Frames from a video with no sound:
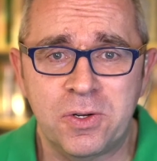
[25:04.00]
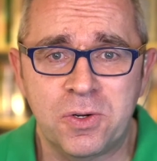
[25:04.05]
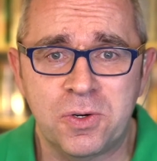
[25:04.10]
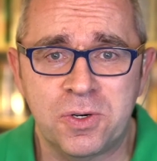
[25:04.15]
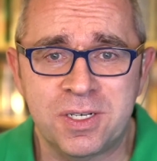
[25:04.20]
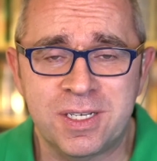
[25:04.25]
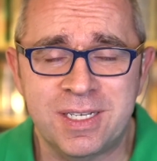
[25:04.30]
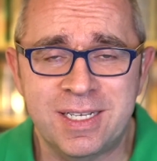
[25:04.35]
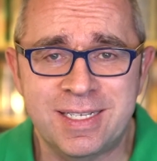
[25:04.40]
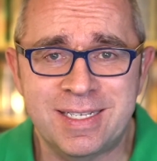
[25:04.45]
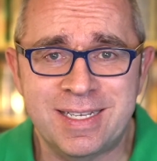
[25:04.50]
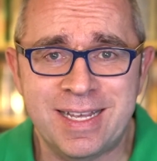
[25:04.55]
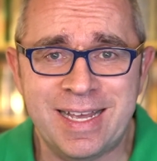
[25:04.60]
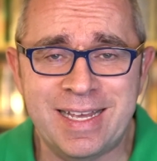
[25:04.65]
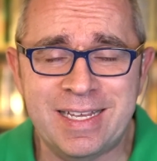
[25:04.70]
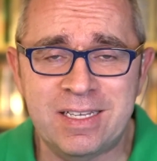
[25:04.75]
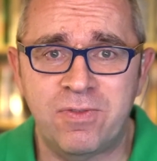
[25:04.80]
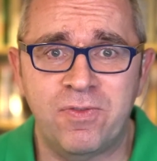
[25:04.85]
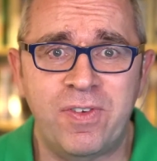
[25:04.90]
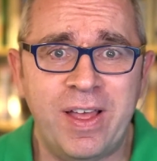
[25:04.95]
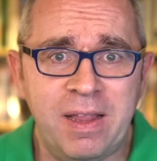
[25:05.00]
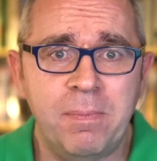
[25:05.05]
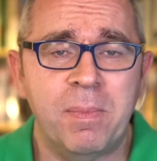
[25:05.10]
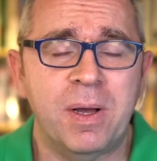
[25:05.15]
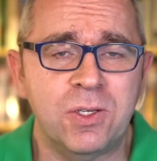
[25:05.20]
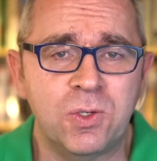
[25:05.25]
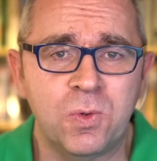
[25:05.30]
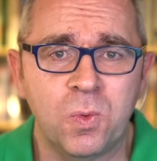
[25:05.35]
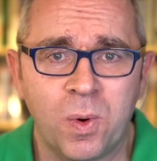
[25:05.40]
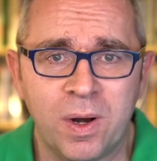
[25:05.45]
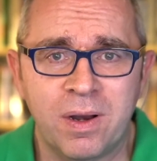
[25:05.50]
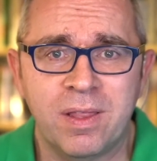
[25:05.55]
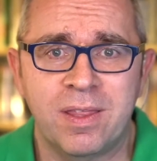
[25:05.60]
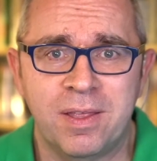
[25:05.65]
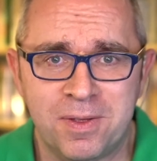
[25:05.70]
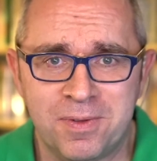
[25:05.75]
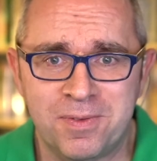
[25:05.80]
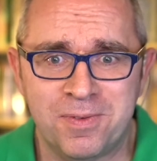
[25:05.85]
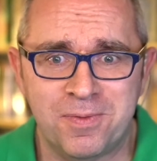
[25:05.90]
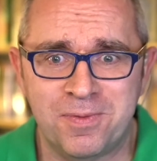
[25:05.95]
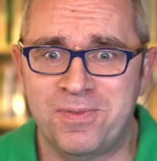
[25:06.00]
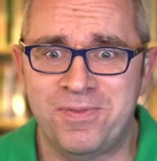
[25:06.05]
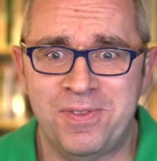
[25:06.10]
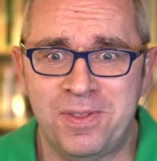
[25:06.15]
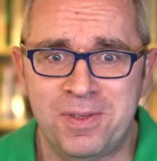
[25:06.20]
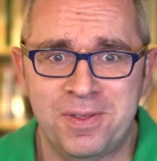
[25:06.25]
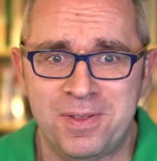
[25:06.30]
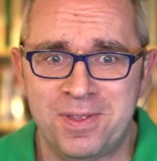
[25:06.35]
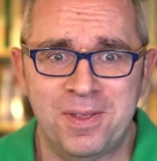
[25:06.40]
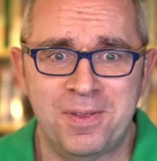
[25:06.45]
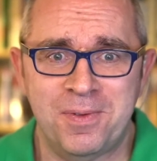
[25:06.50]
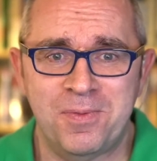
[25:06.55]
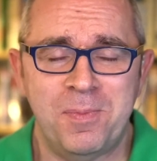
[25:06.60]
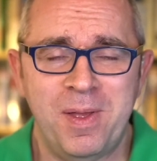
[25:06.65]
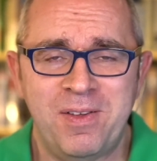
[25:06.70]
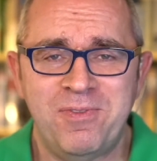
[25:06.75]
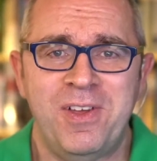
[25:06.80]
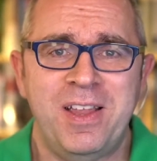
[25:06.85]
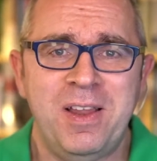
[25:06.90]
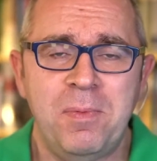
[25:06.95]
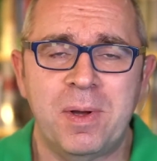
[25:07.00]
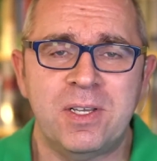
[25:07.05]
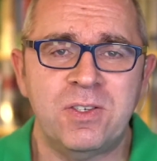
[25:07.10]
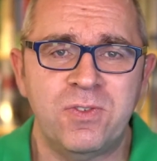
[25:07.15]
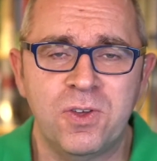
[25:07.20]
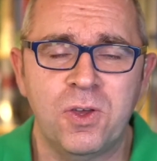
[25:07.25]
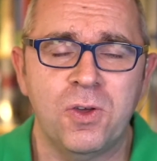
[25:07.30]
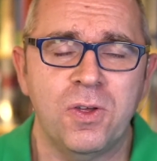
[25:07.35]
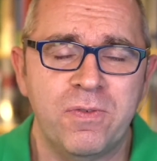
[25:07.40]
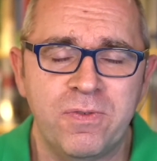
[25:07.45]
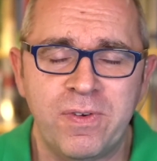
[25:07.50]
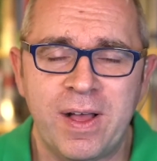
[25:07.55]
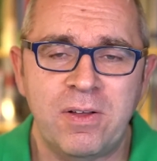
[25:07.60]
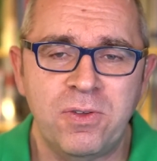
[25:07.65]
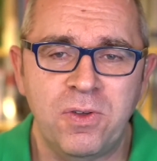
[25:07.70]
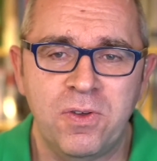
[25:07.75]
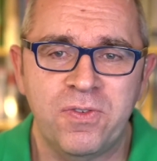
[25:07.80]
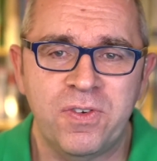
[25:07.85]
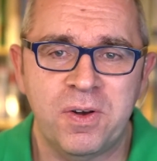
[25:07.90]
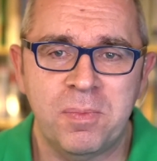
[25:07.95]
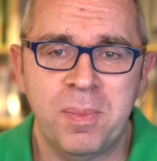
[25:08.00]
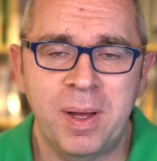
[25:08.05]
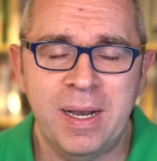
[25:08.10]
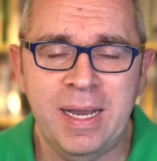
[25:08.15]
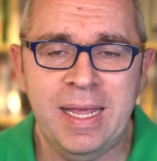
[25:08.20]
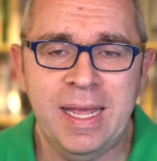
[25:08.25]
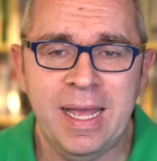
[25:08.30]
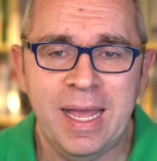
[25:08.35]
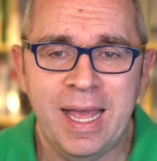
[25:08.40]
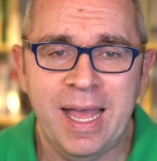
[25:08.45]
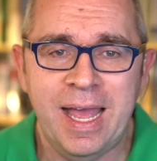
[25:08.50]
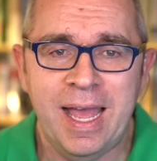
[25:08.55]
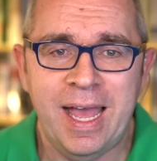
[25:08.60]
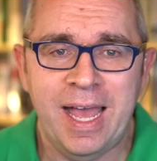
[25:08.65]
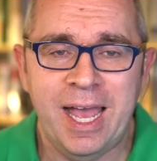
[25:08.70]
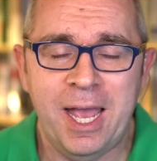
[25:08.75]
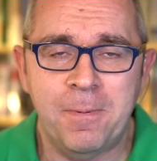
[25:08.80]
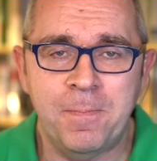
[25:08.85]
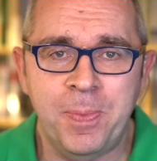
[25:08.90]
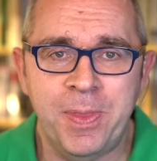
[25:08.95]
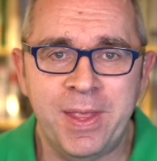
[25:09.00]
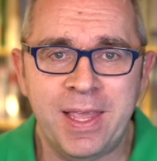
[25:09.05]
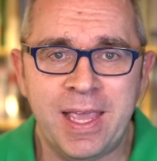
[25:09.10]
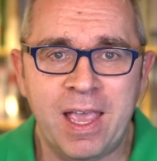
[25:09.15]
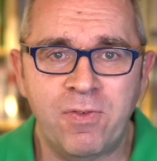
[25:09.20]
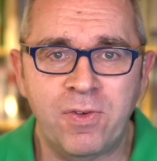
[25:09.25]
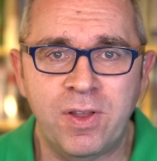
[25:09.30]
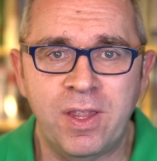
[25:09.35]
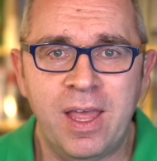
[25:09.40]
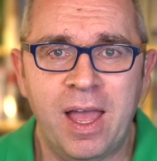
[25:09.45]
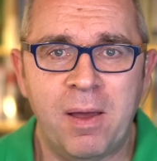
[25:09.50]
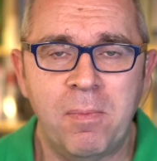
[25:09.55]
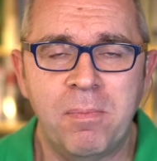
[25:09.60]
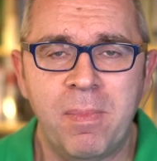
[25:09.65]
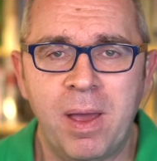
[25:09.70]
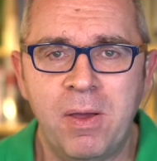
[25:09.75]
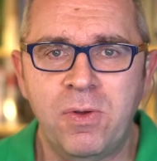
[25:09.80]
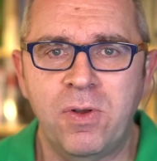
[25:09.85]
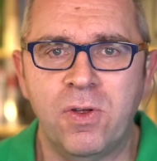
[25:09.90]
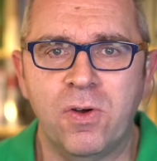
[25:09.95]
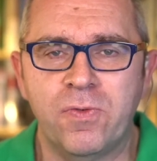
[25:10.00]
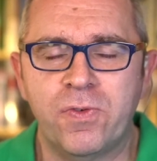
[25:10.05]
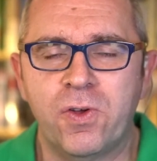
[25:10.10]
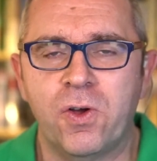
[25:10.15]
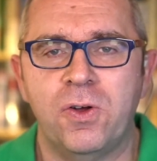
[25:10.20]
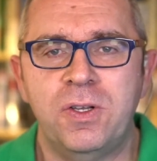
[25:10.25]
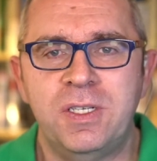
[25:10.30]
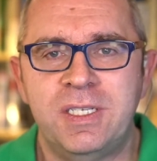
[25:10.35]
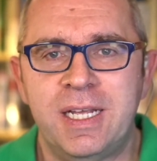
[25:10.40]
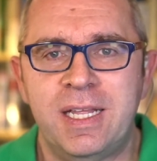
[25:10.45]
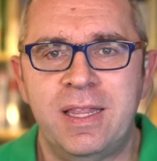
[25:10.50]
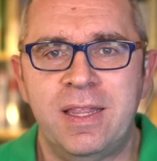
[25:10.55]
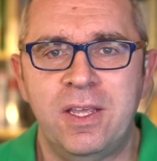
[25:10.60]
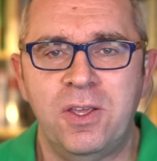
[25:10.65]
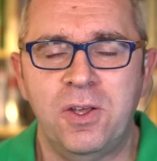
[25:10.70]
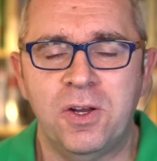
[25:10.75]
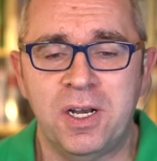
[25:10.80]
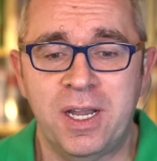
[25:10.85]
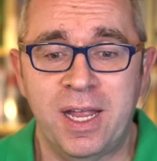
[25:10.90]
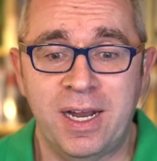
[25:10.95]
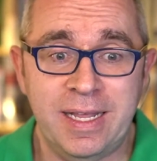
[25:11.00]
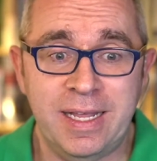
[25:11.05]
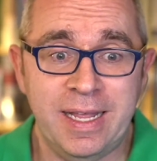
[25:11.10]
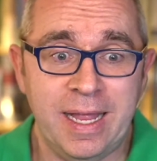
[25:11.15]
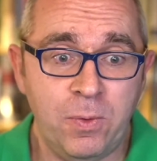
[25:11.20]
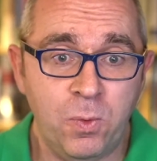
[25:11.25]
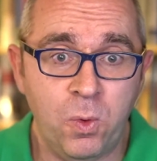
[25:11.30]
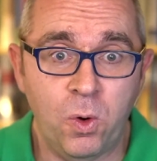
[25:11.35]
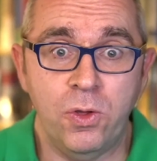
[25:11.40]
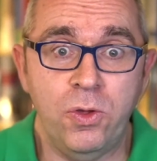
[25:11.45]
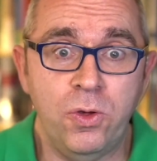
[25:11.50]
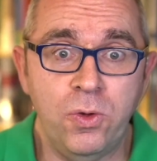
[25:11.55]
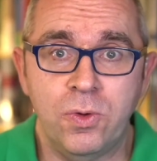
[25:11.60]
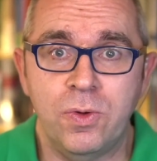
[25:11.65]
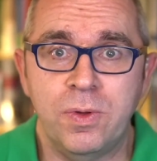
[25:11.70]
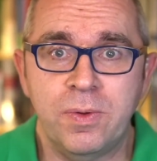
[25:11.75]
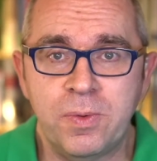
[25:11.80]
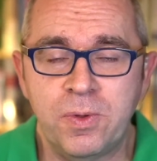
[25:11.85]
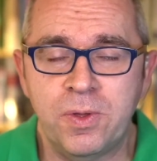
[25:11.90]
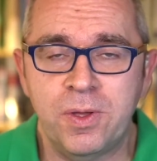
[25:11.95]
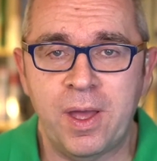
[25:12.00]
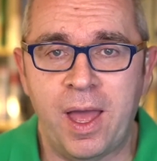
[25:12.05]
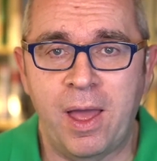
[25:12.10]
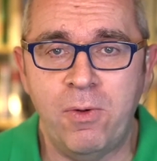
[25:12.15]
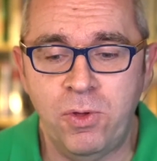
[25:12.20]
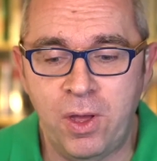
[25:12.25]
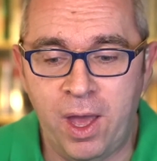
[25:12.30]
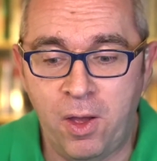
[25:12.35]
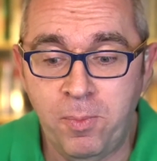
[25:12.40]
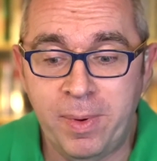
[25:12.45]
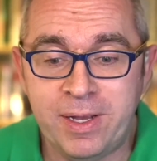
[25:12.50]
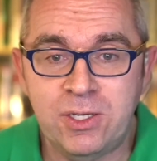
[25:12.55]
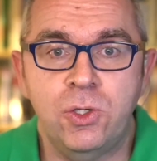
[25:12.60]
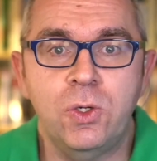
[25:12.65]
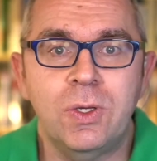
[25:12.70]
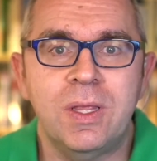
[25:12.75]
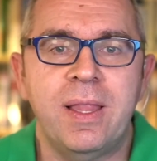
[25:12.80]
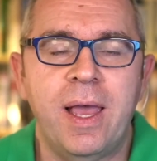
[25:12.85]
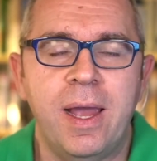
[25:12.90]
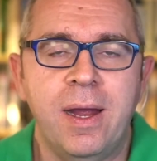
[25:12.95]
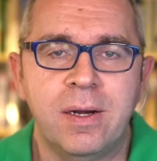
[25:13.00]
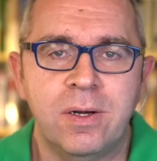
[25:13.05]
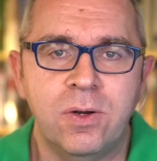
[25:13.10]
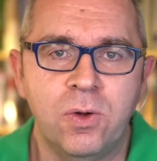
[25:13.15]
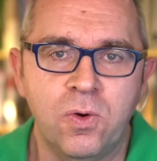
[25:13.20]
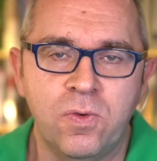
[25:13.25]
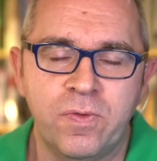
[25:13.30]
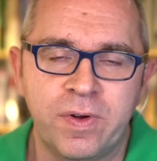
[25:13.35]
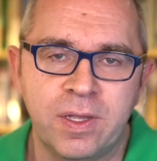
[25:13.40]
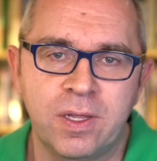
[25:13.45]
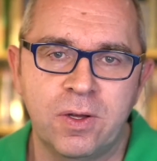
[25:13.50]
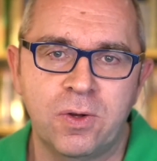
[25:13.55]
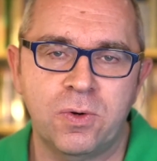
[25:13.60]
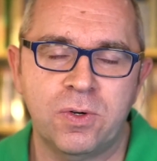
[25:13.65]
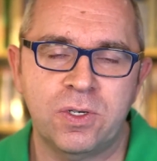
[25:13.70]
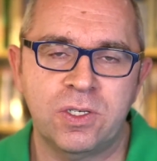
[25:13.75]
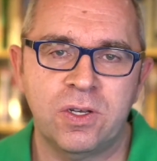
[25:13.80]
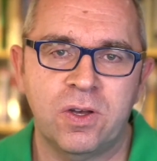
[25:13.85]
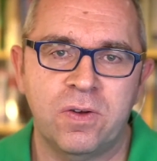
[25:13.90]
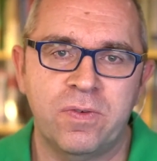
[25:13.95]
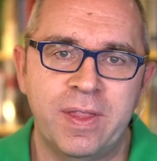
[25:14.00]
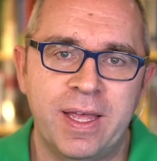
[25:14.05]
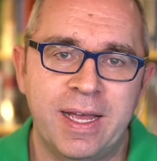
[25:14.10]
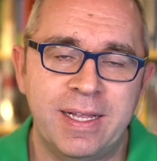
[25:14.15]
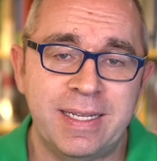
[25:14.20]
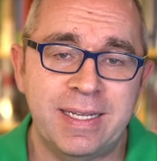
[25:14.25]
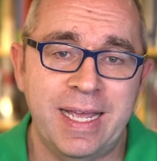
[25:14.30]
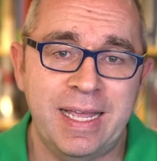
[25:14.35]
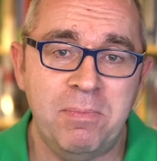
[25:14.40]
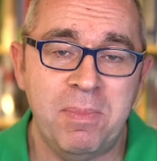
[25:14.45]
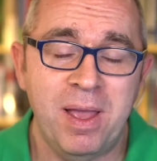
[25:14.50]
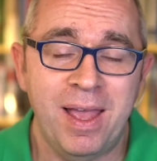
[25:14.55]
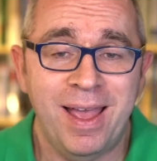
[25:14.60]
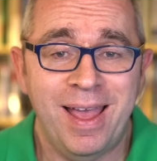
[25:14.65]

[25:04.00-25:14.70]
courses is very much worth the very much good value for money, given the amount of content that you're learning and how much you learn over the course of that time.